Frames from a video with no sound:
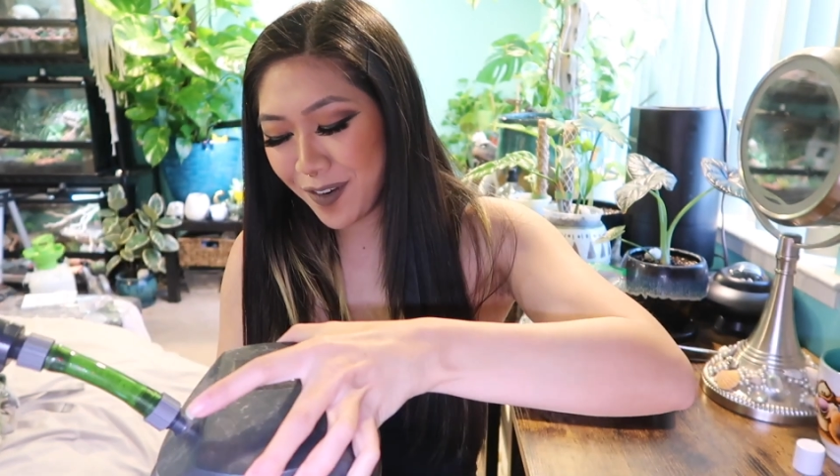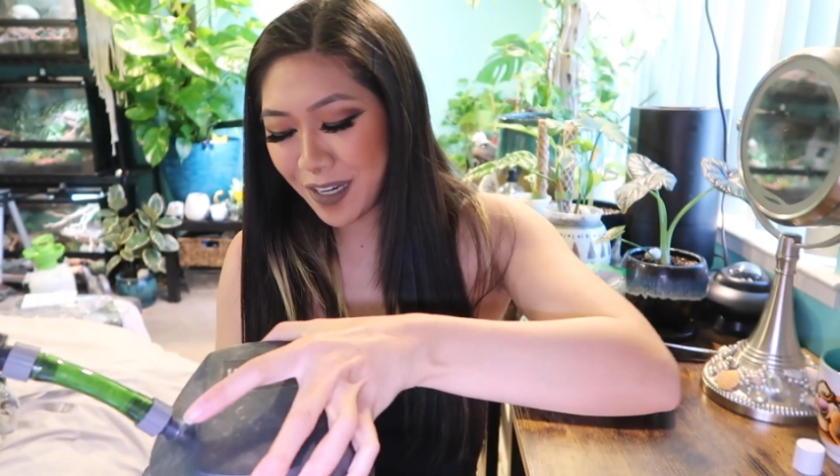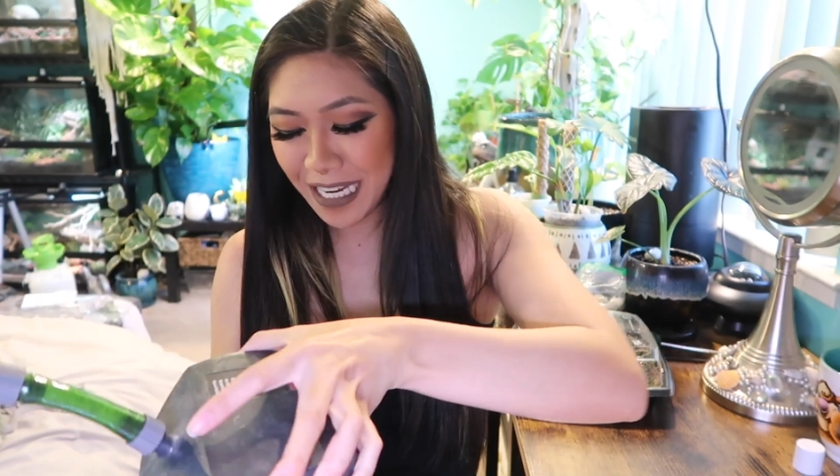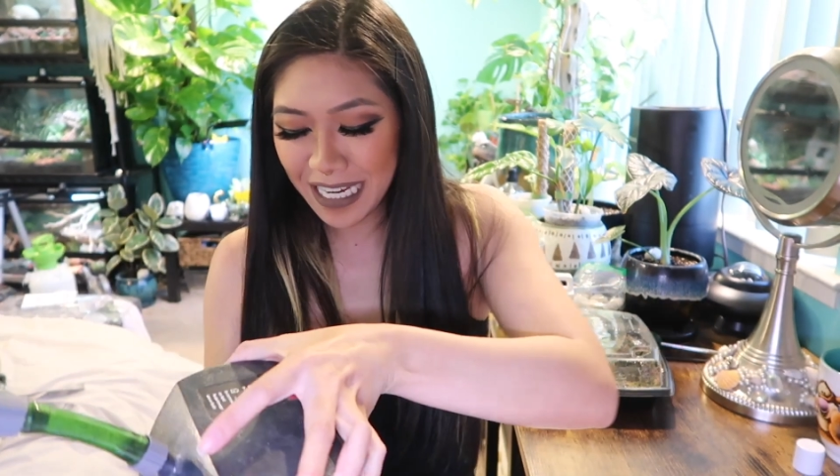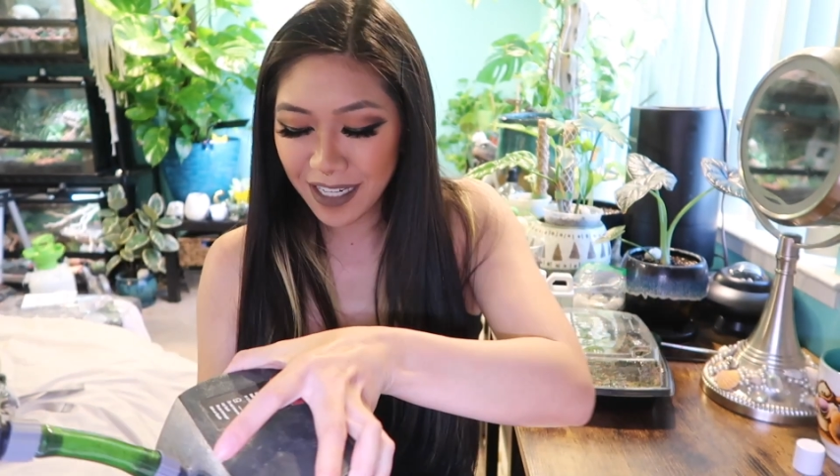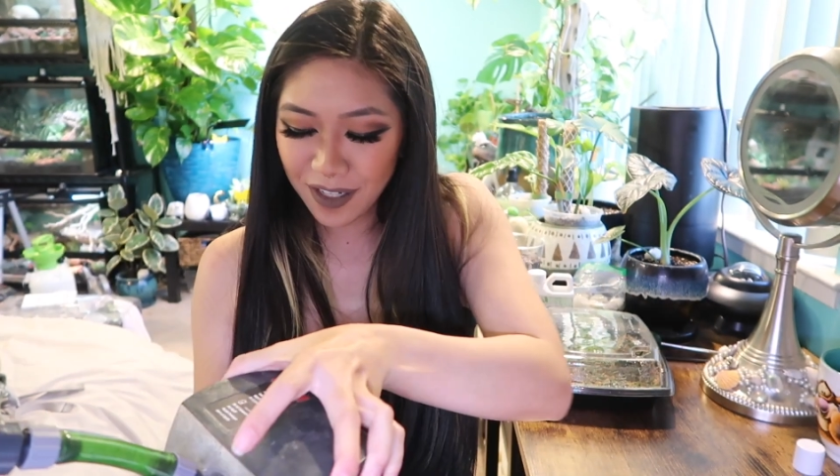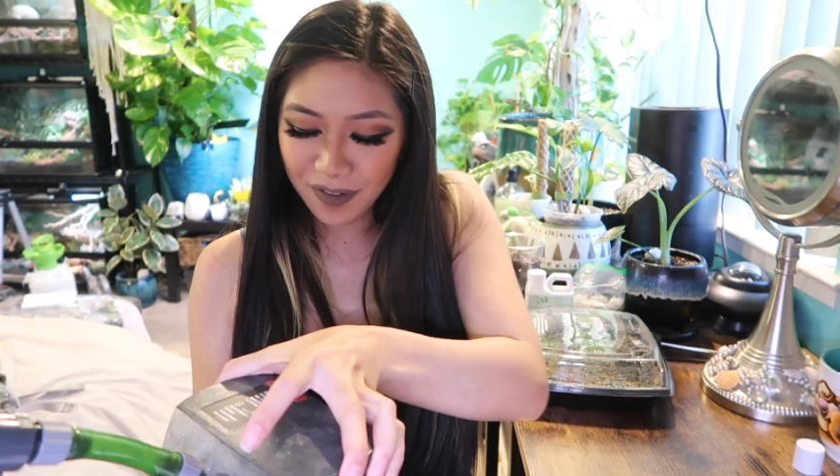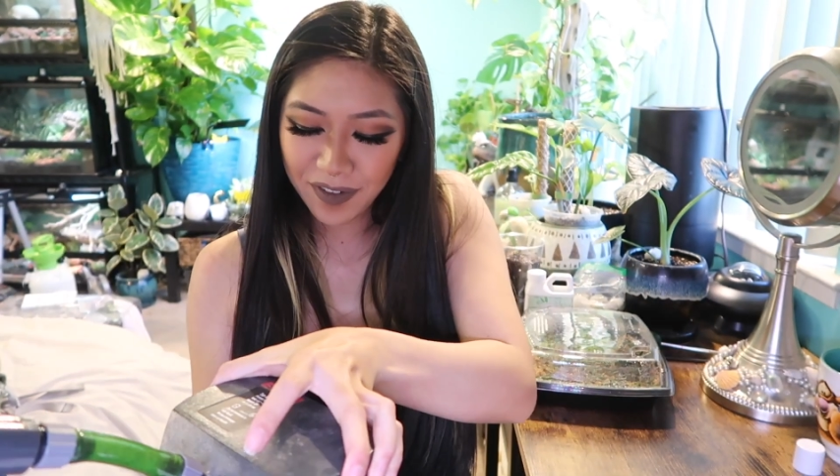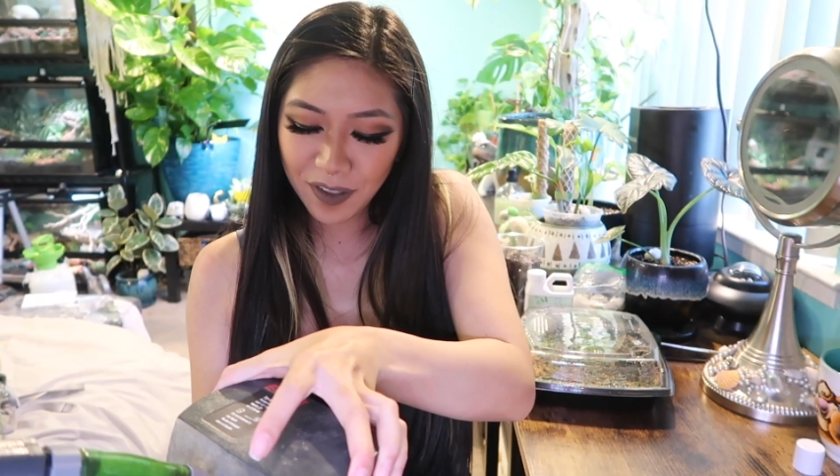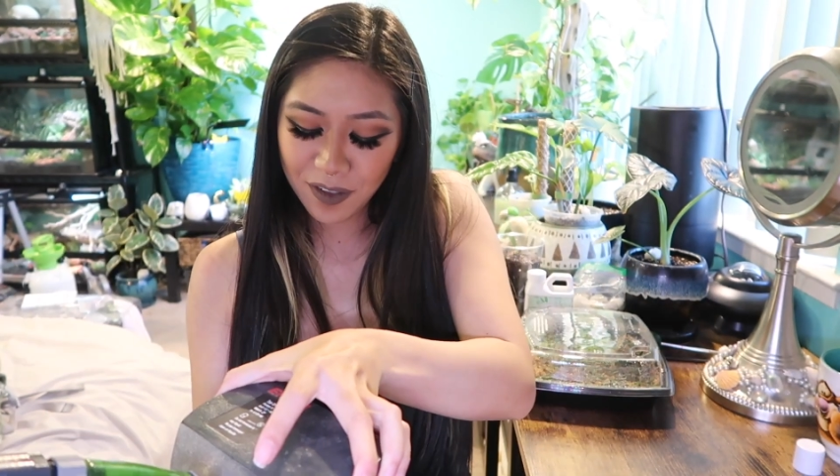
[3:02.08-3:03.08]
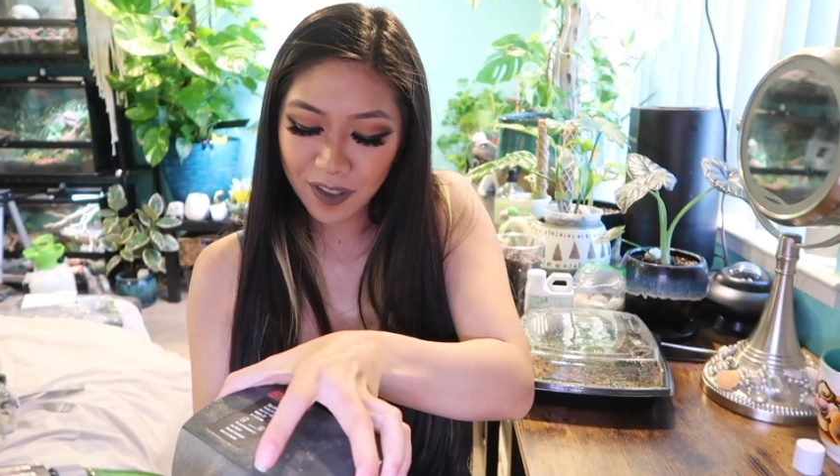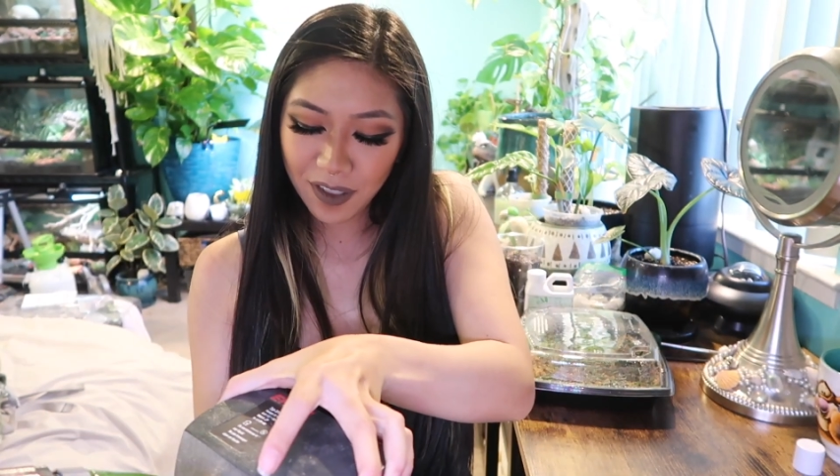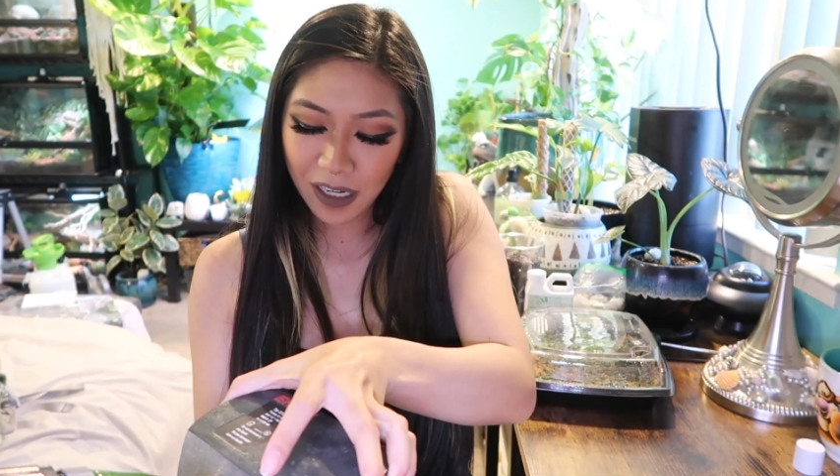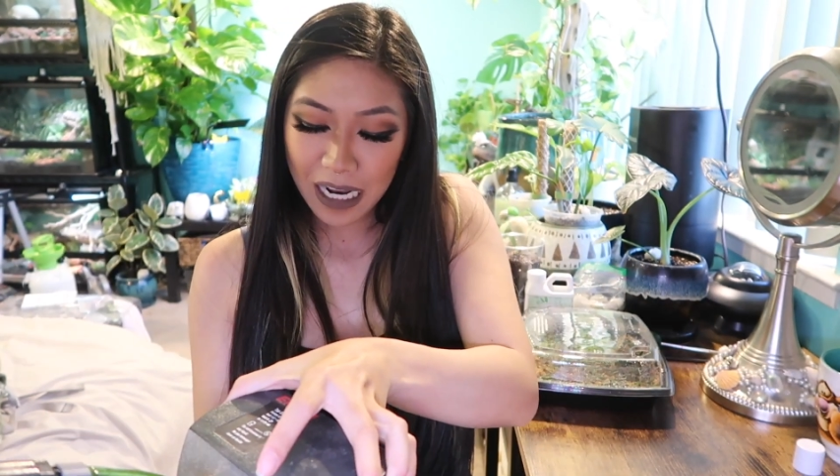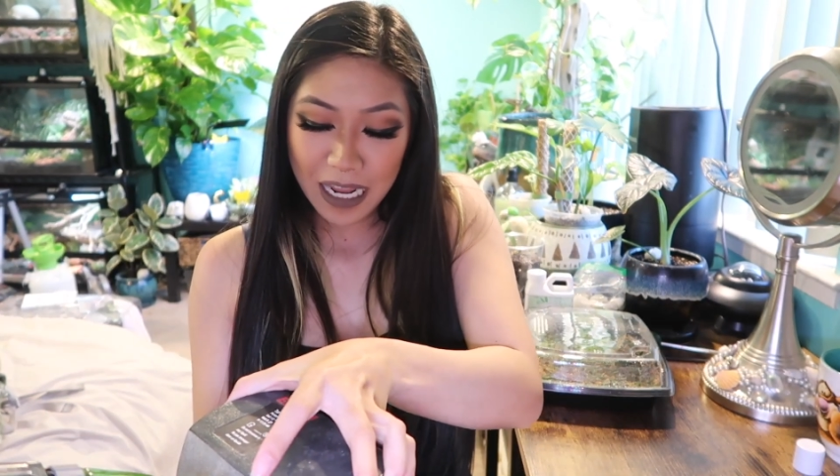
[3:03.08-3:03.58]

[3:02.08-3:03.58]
for a canister filter.